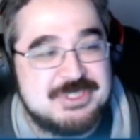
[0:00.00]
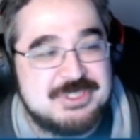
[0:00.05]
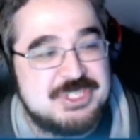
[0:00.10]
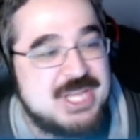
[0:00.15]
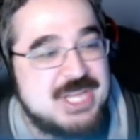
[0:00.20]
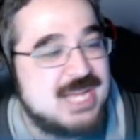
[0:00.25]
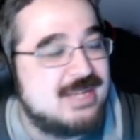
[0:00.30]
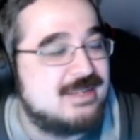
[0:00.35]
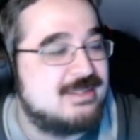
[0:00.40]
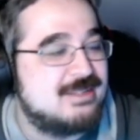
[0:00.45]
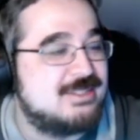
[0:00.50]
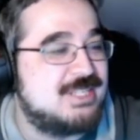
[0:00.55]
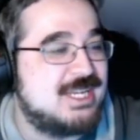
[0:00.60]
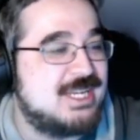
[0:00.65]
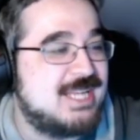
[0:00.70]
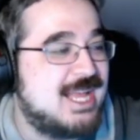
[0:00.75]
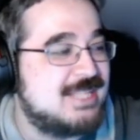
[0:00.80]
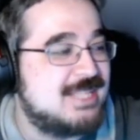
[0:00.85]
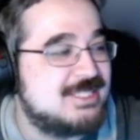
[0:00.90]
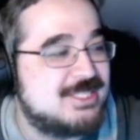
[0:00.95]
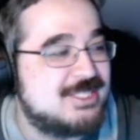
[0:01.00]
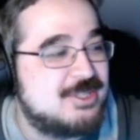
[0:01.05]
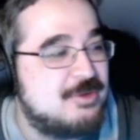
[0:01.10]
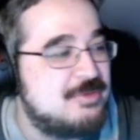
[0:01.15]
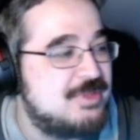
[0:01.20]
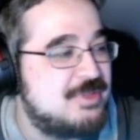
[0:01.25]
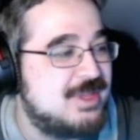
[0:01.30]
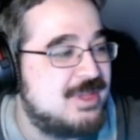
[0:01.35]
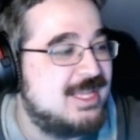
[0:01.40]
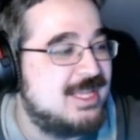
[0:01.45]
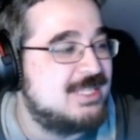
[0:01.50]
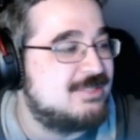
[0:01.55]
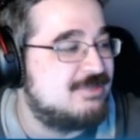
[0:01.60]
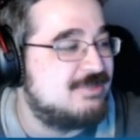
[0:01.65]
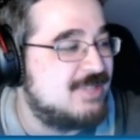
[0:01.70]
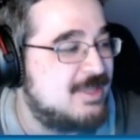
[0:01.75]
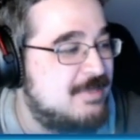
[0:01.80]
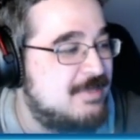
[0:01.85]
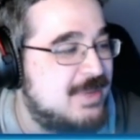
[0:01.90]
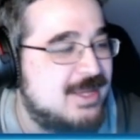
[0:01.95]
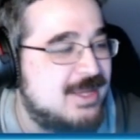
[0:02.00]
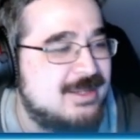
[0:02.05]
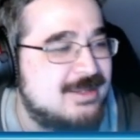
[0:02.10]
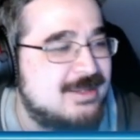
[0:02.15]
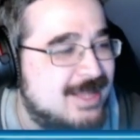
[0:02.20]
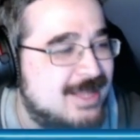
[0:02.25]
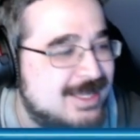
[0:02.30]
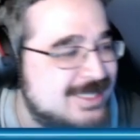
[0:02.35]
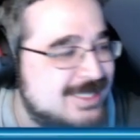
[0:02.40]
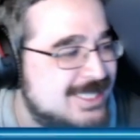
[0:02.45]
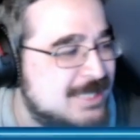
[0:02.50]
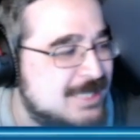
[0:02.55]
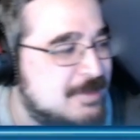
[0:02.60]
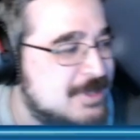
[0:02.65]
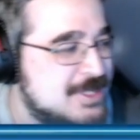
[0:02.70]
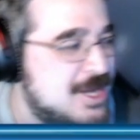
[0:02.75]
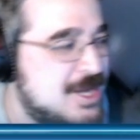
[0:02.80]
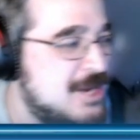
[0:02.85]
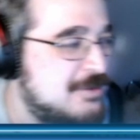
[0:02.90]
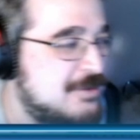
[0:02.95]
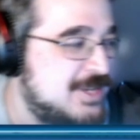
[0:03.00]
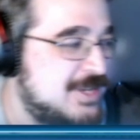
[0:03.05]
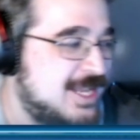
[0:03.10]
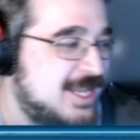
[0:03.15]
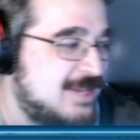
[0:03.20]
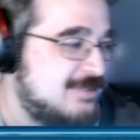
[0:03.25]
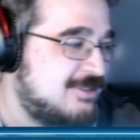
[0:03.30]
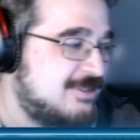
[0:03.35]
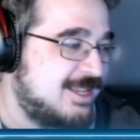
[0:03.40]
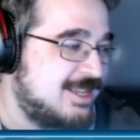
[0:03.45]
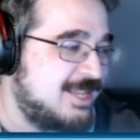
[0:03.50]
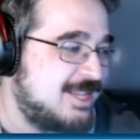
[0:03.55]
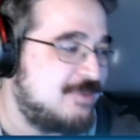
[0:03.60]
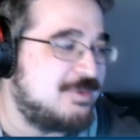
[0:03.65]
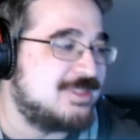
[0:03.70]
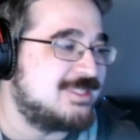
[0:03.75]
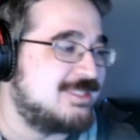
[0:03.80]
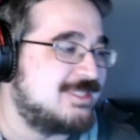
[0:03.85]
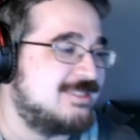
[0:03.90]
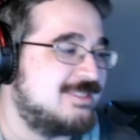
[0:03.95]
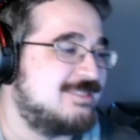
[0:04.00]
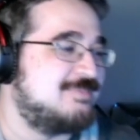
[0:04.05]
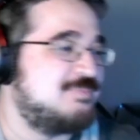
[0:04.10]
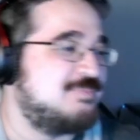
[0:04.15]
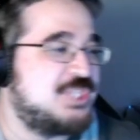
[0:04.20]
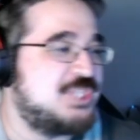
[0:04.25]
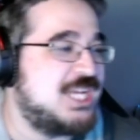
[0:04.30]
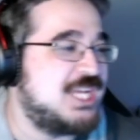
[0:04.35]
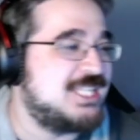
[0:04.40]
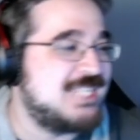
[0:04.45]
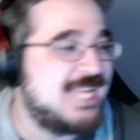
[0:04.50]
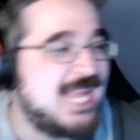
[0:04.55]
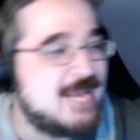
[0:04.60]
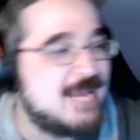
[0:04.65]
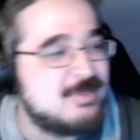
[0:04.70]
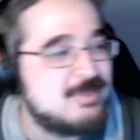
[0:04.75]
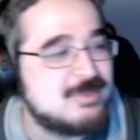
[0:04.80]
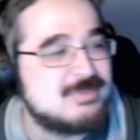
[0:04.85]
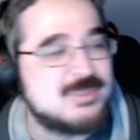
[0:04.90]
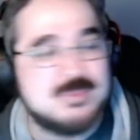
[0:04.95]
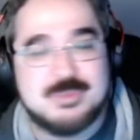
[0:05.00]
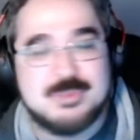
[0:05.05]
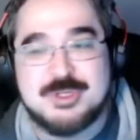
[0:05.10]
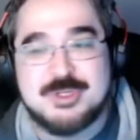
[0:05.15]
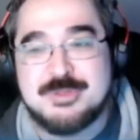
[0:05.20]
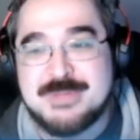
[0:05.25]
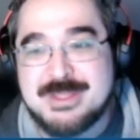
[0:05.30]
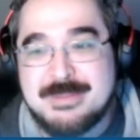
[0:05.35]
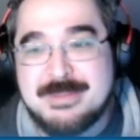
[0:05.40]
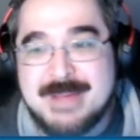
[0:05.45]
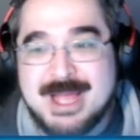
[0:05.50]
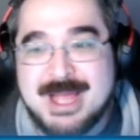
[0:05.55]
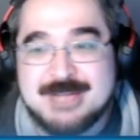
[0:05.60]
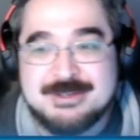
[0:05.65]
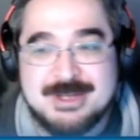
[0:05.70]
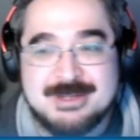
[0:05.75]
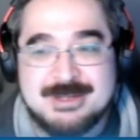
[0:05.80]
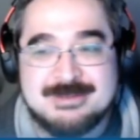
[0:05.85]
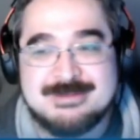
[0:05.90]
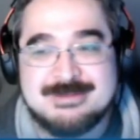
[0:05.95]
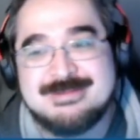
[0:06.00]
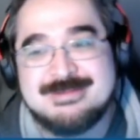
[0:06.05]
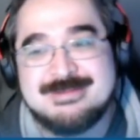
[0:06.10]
Jek has his own thing. He's really big into like cinematography now, right? He wants the J.J. Abrams bloom in the background.